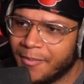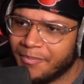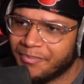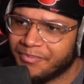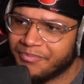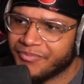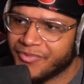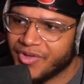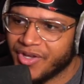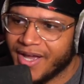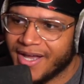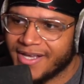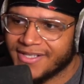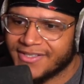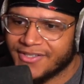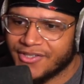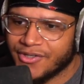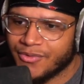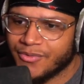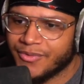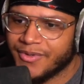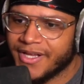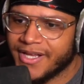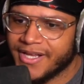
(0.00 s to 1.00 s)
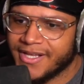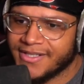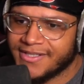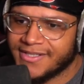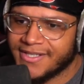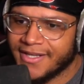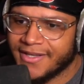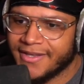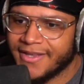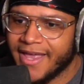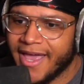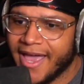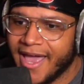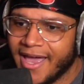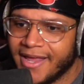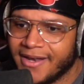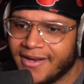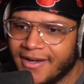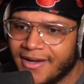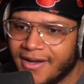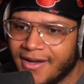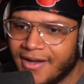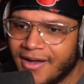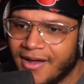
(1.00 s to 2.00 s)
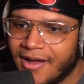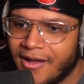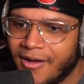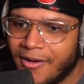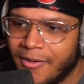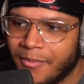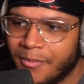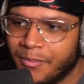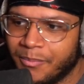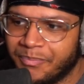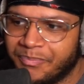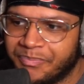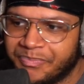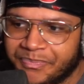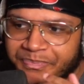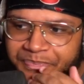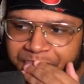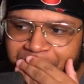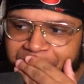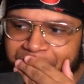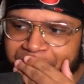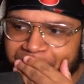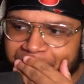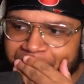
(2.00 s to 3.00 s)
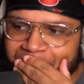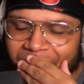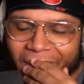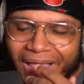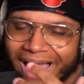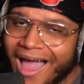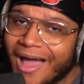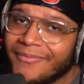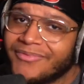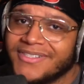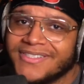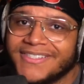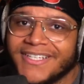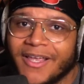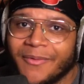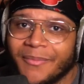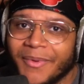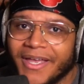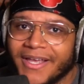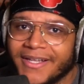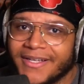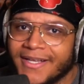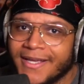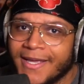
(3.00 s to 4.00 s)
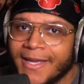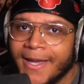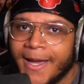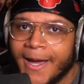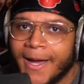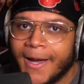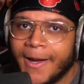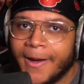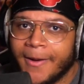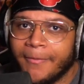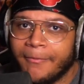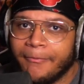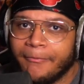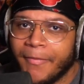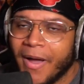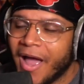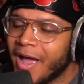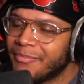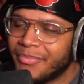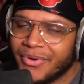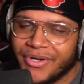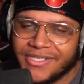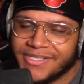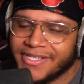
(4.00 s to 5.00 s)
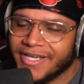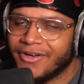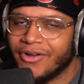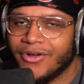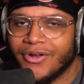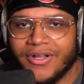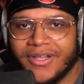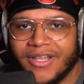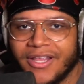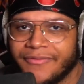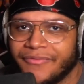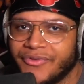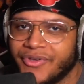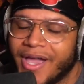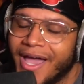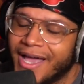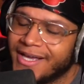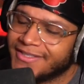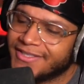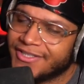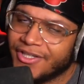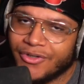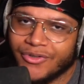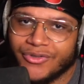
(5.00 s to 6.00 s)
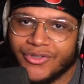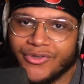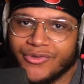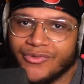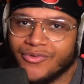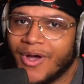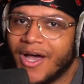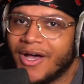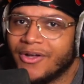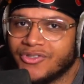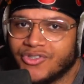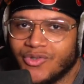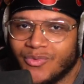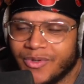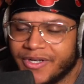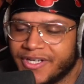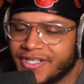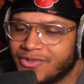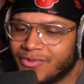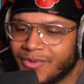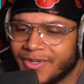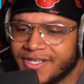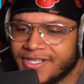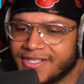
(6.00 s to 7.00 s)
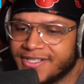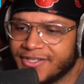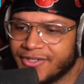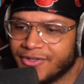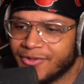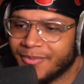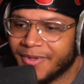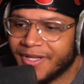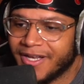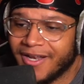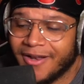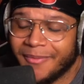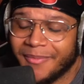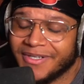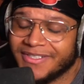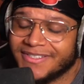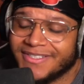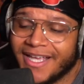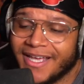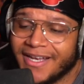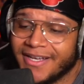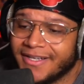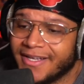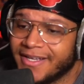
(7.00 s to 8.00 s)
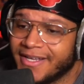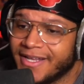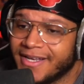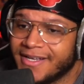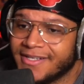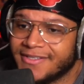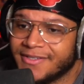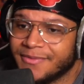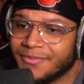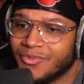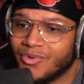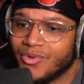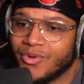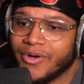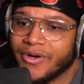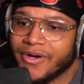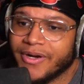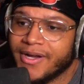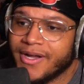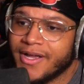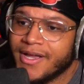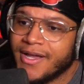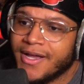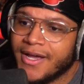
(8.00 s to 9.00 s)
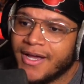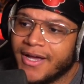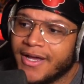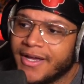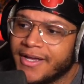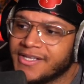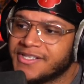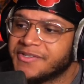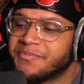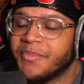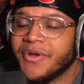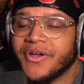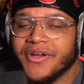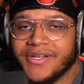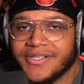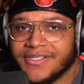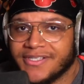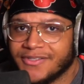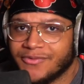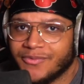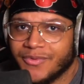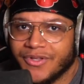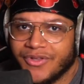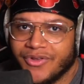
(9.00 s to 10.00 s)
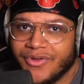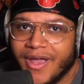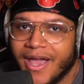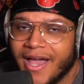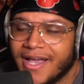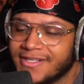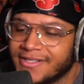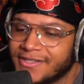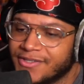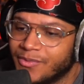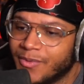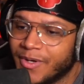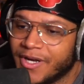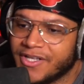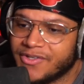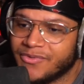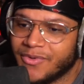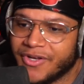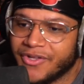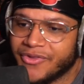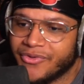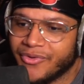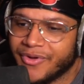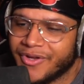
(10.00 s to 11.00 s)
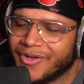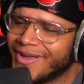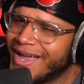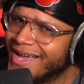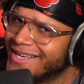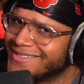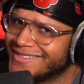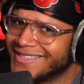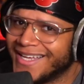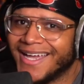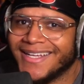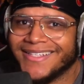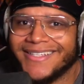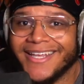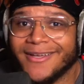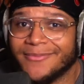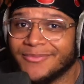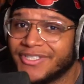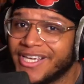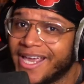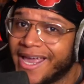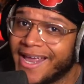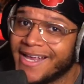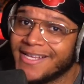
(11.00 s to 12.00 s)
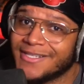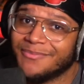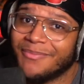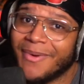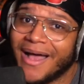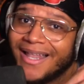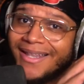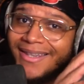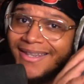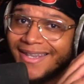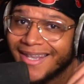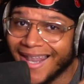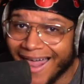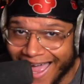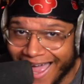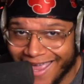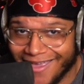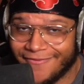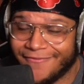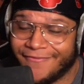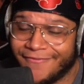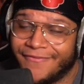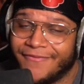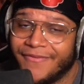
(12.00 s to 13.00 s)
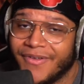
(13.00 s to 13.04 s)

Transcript: you guys tune into that. I have to say, man, I appreciate all the love you guys show throughout 2022, man, and I'm excited to get into more experiences with you guys in 2023. You guys goddamn changed my life,